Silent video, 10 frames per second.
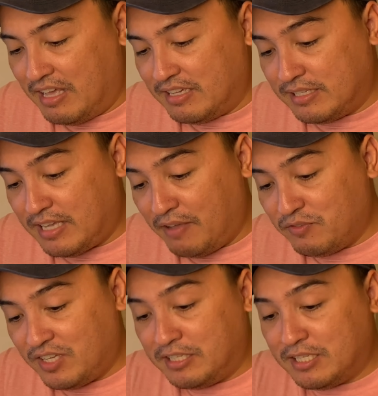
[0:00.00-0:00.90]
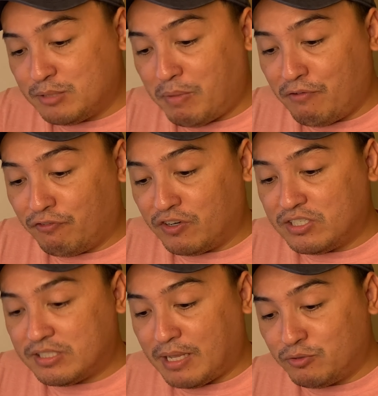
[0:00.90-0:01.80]
As I have said, this is my
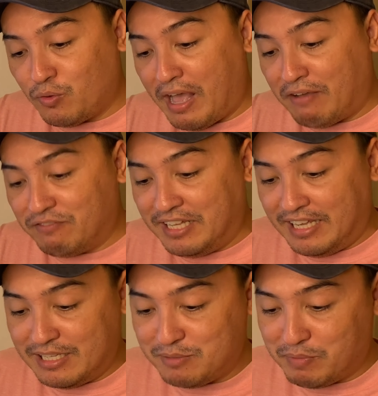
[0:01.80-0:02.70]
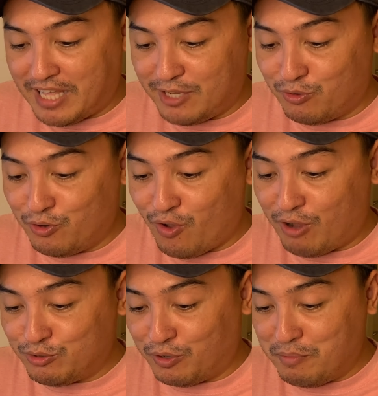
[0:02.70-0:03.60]
first time to have this, but I don't know
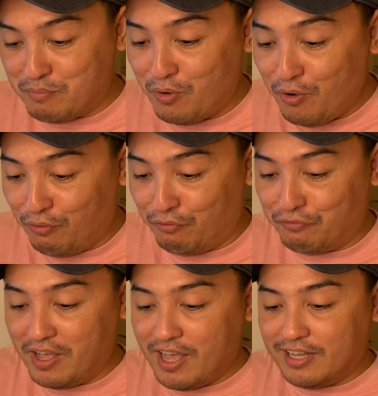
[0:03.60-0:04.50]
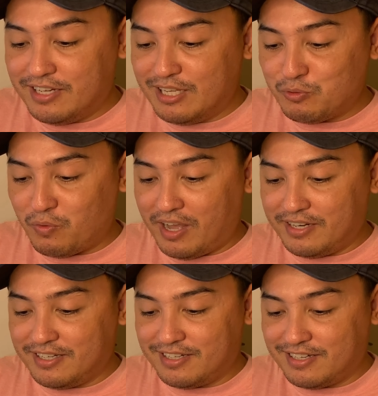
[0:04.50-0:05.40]
how to remove this
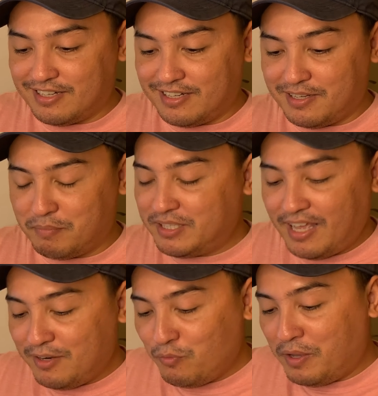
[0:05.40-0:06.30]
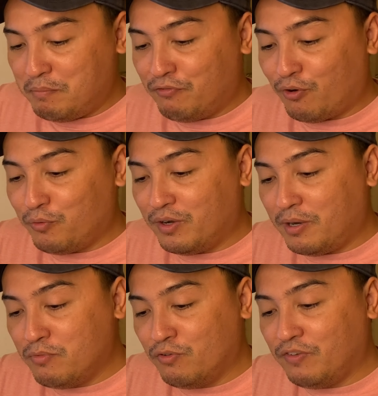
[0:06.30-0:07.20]
one. But anyway, before we're
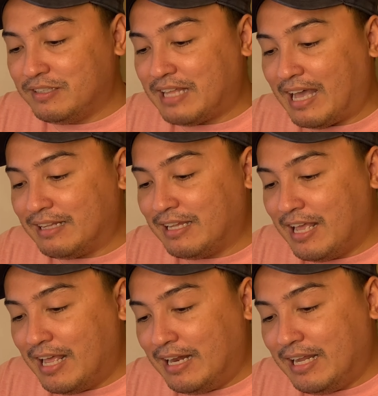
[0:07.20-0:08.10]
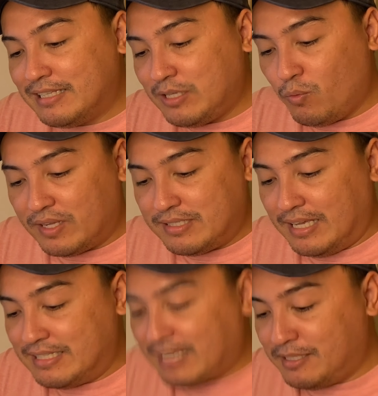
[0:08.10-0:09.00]
removing that, let's see what's
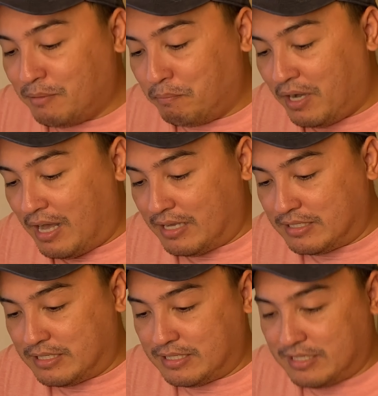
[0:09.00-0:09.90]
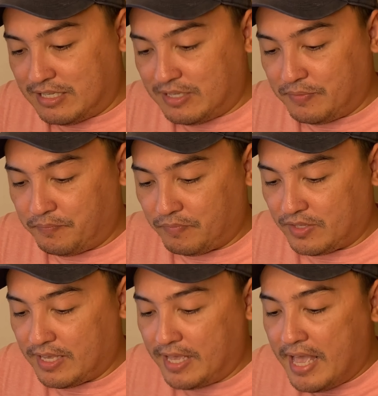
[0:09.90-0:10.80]
inside the box.
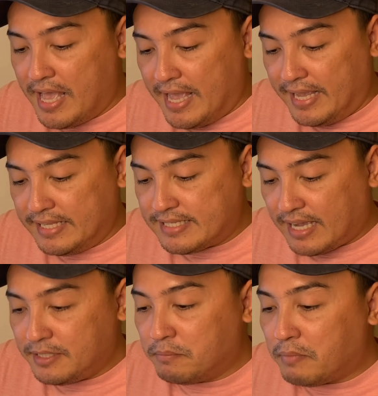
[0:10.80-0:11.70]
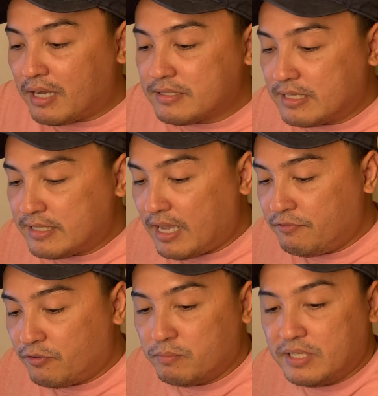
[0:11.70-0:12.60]
Okay, inside the box,
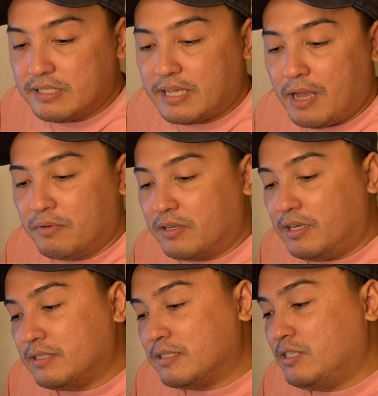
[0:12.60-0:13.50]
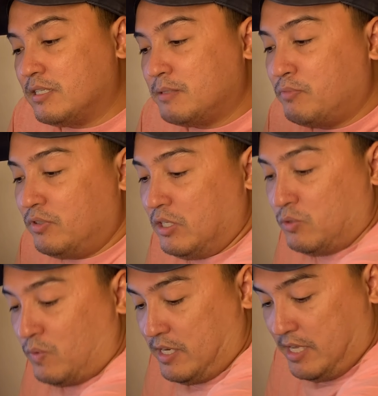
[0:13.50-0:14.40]
aside from this camera, let's just put this
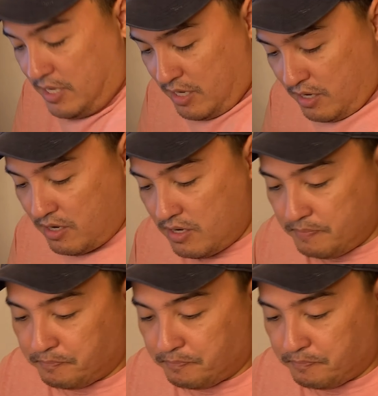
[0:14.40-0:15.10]
one here.